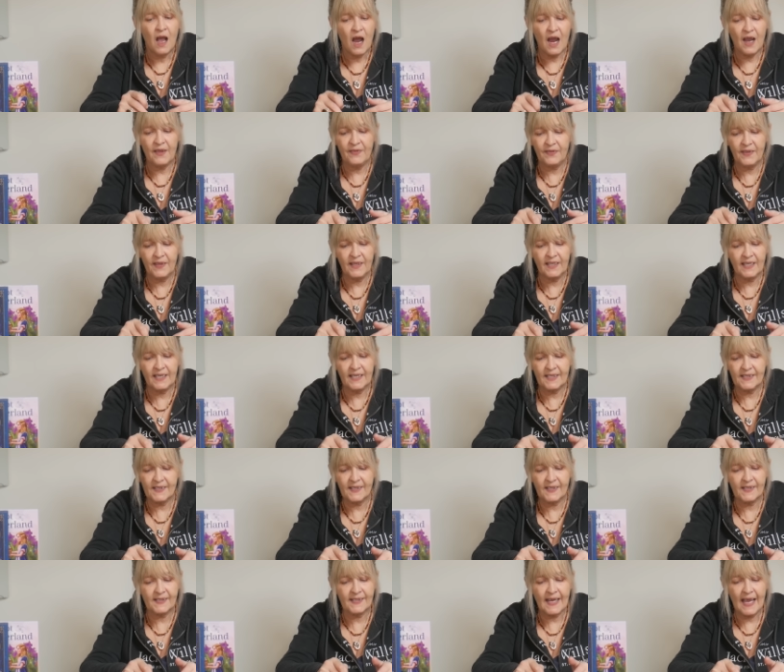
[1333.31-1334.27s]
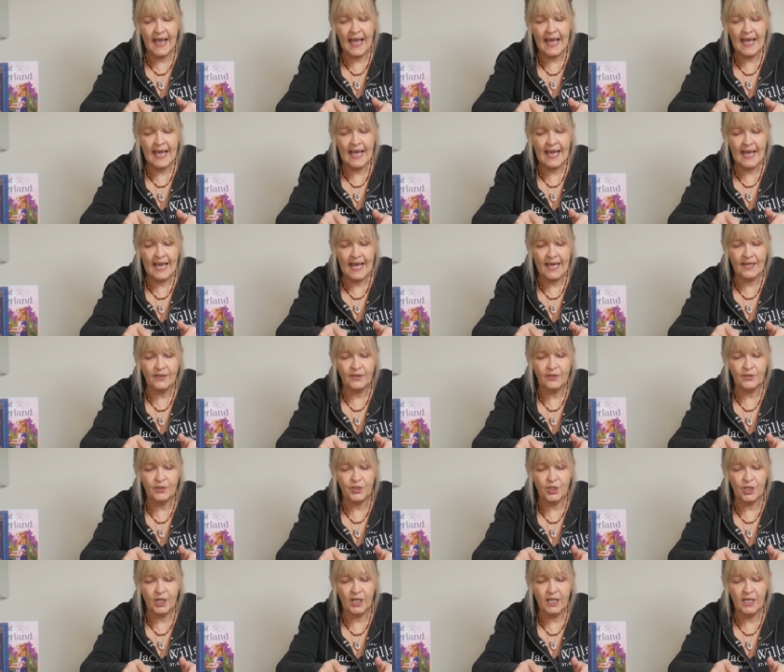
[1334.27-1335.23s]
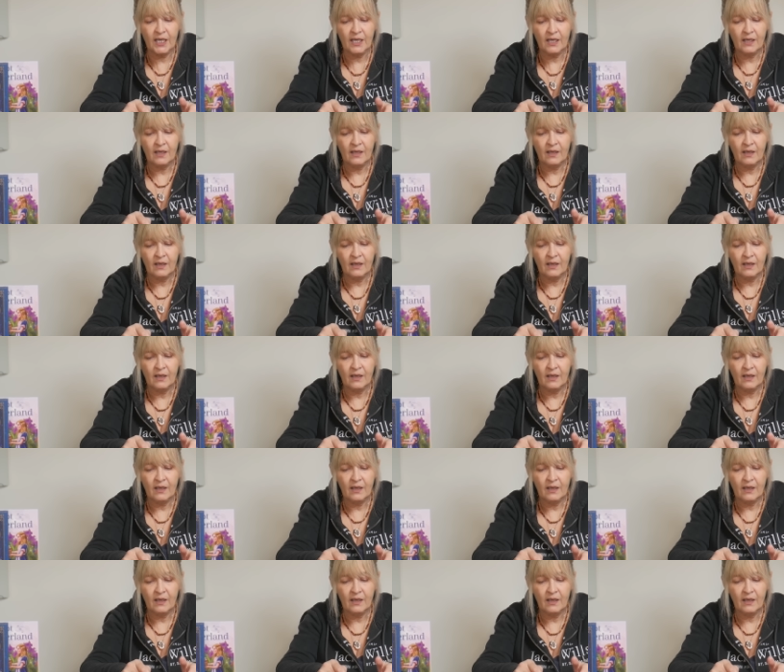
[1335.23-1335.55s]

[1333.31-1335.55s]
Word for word: I think it's this air energy,